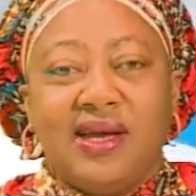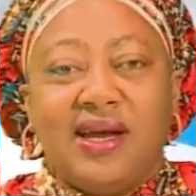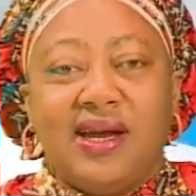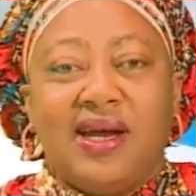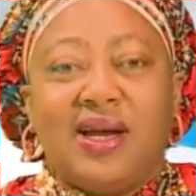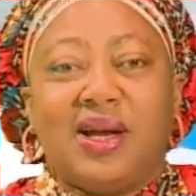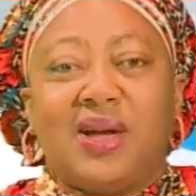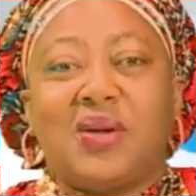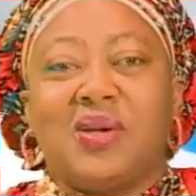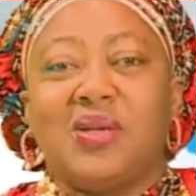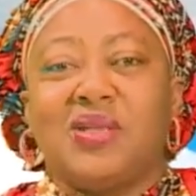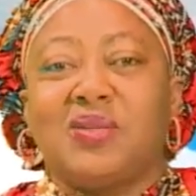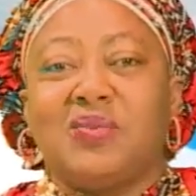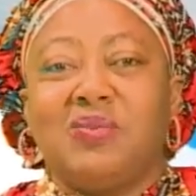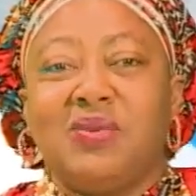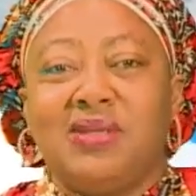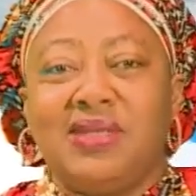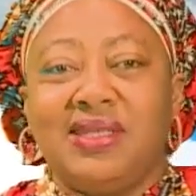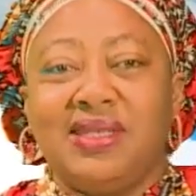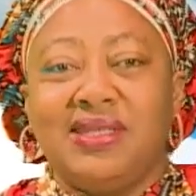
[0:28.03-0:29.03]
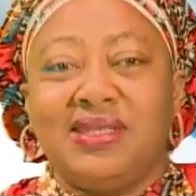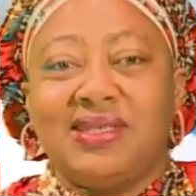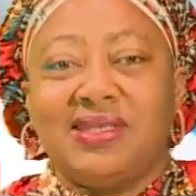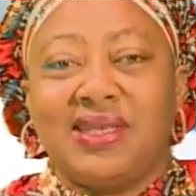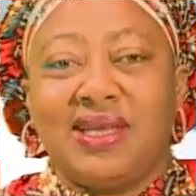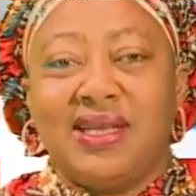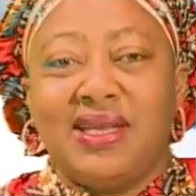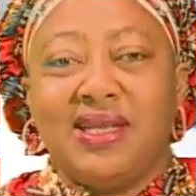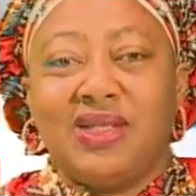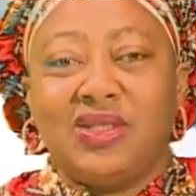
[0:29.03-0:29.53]
Our correspondent,
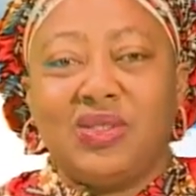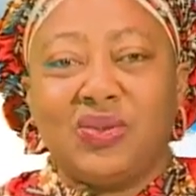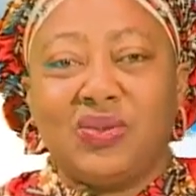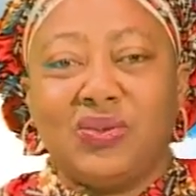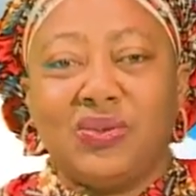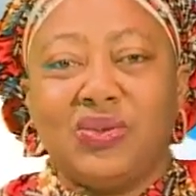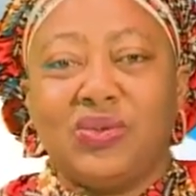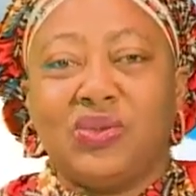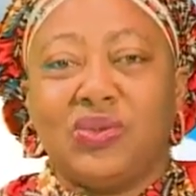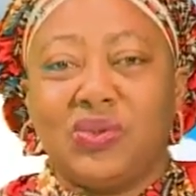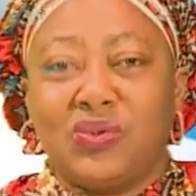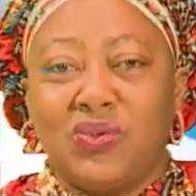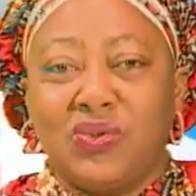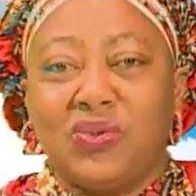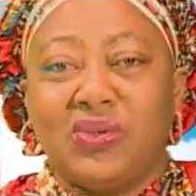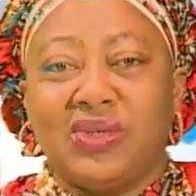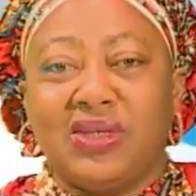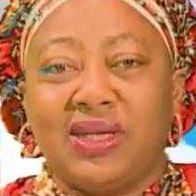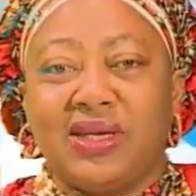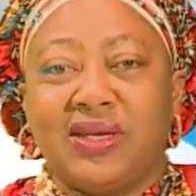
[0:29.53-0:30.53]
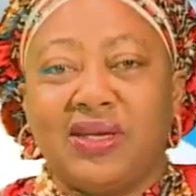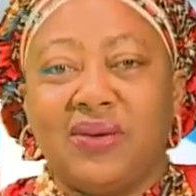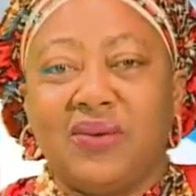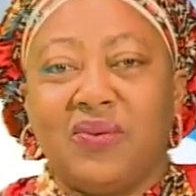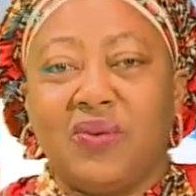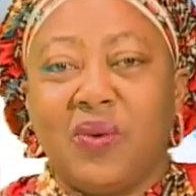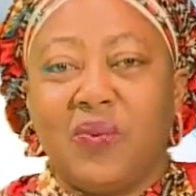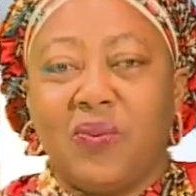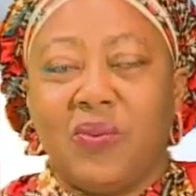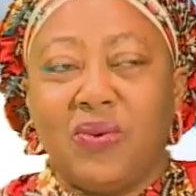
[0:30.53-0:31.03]
Kenechukwu Chukwudi,
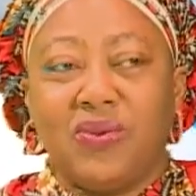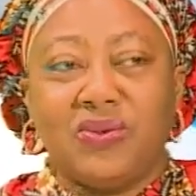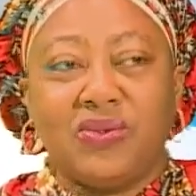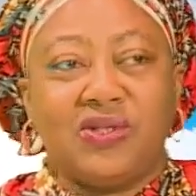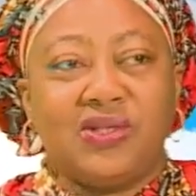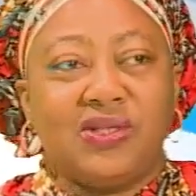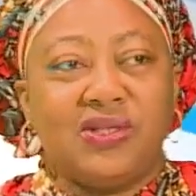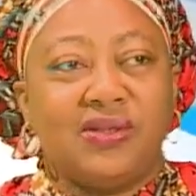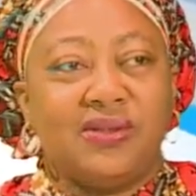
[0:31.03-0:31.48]
reports.